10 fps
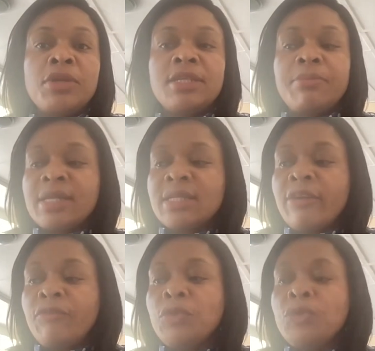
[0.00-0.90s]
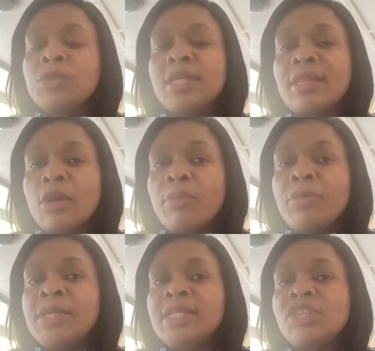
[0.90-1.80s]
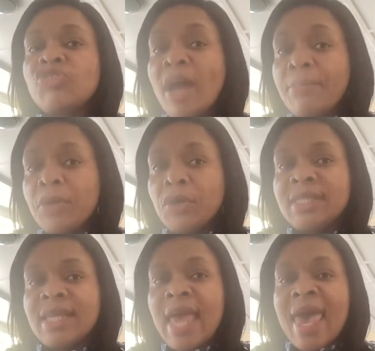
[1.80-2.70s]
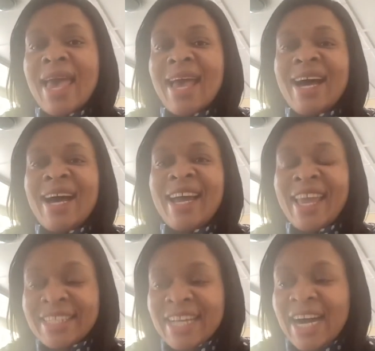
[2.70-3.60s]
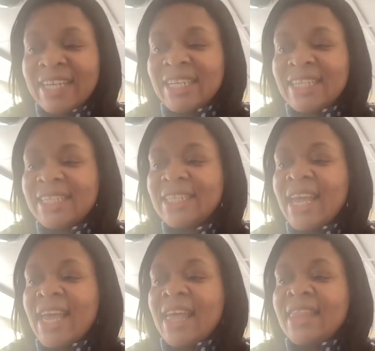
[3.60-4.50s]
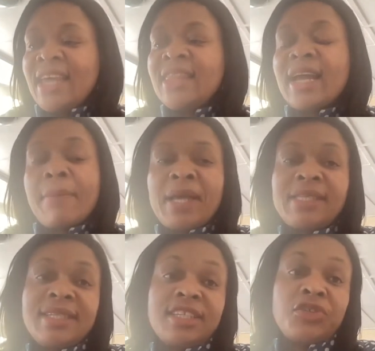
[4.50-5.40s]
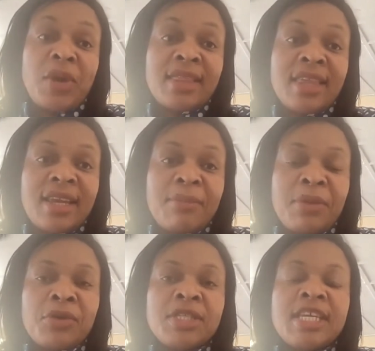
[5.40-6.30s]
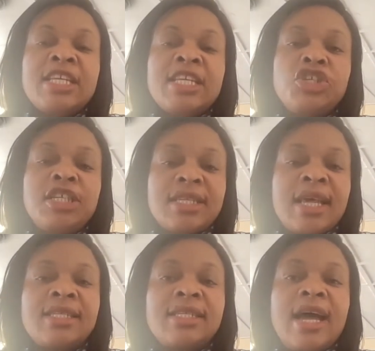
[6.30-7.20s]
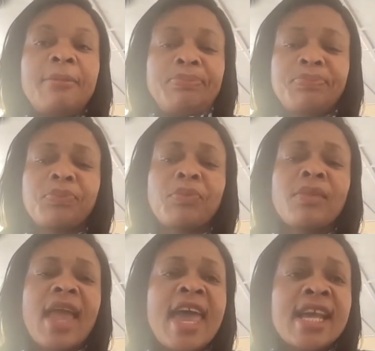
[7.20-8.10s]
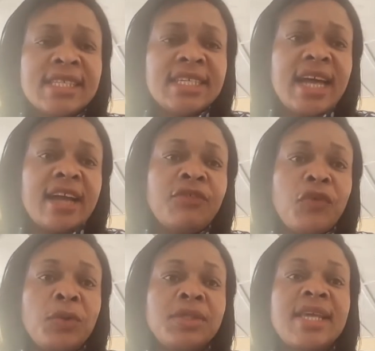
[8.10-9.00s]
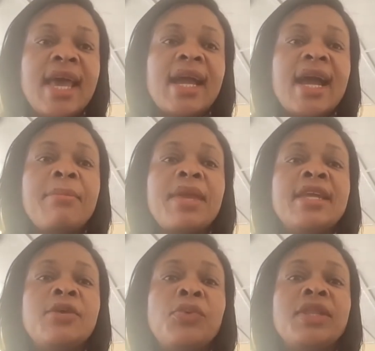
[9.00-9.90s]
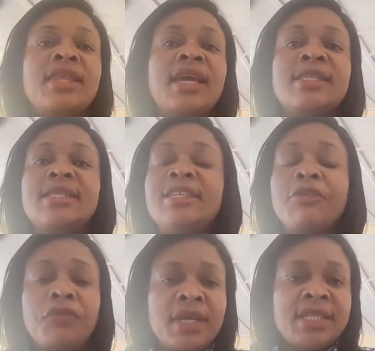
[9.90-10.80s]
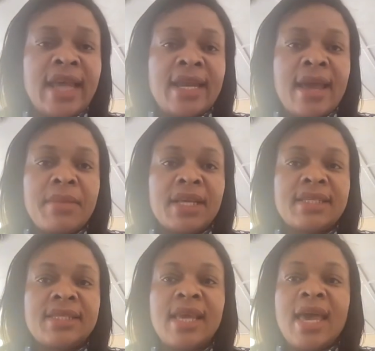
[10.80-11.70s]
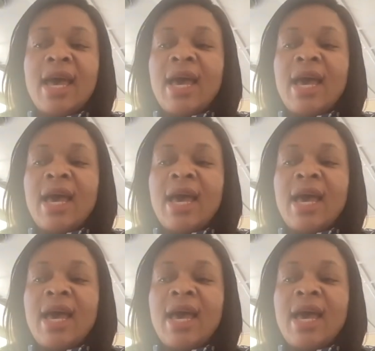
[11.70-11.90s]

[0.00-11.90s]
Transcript: at community-based level using the community champions and cadres. Then the capacity strengthening, because each disaster as it unfolds come in with its different dynamics.